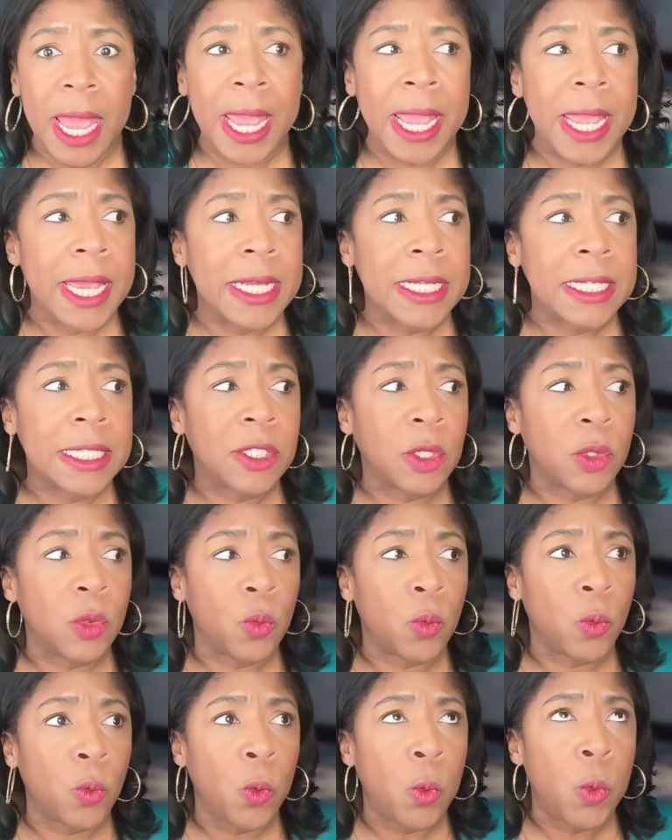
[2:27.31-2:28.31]
And
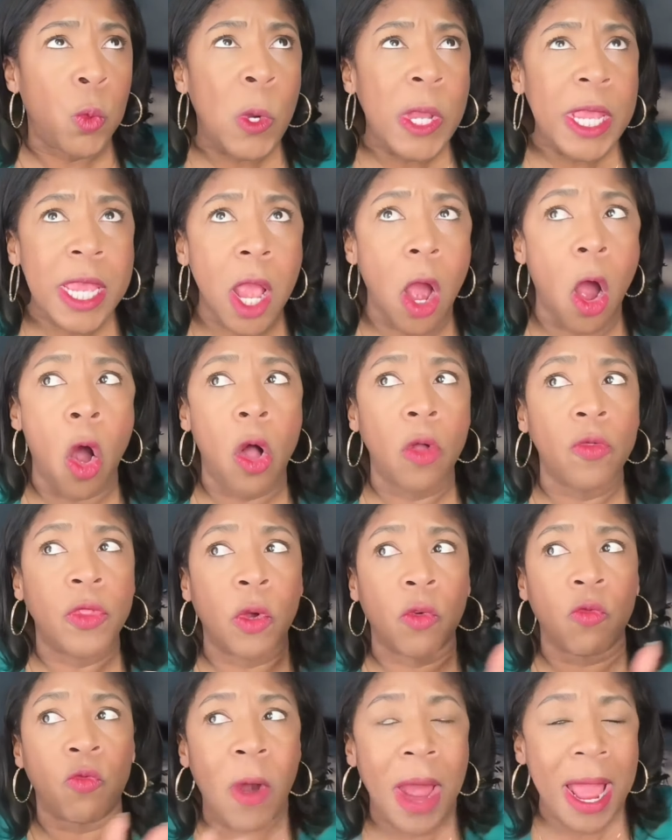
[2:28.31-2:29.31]
we on
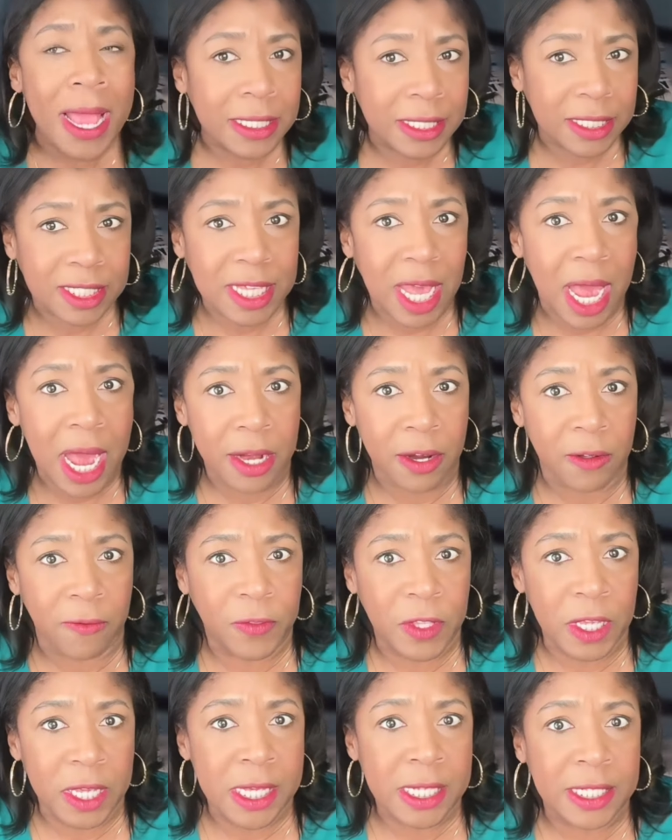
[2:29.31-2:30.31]
the right side of
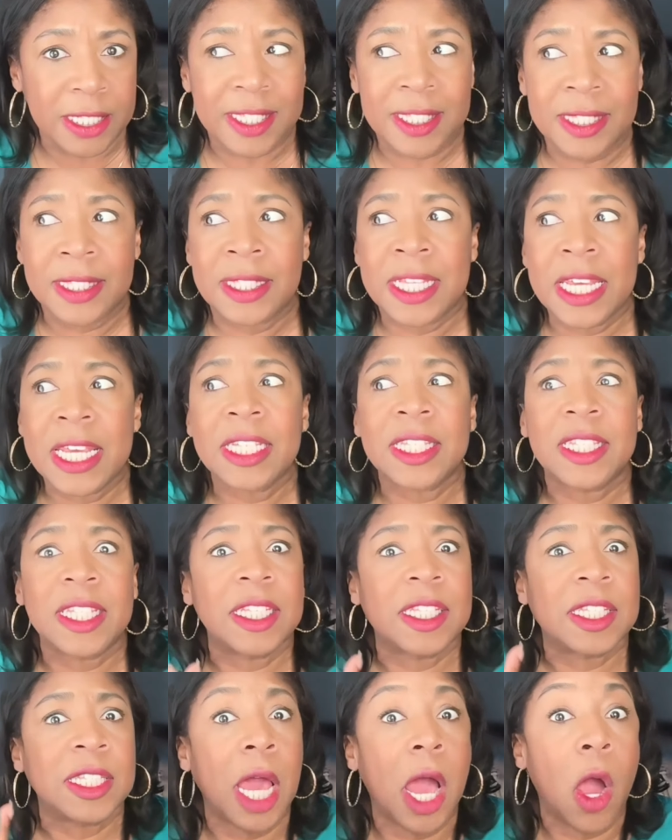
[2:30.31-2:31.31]
things, this
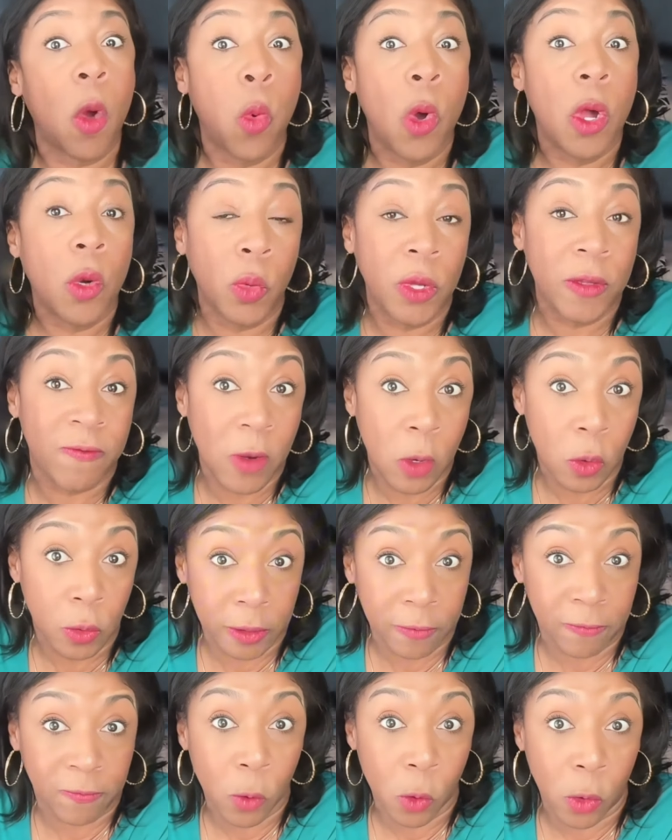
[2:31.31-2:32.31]
is not what we
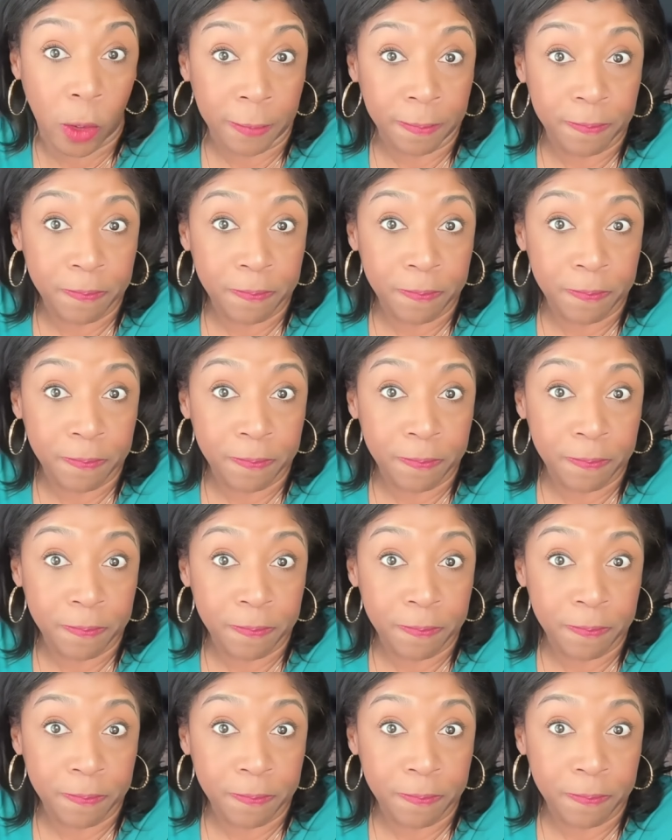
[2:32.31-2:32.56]
voted for.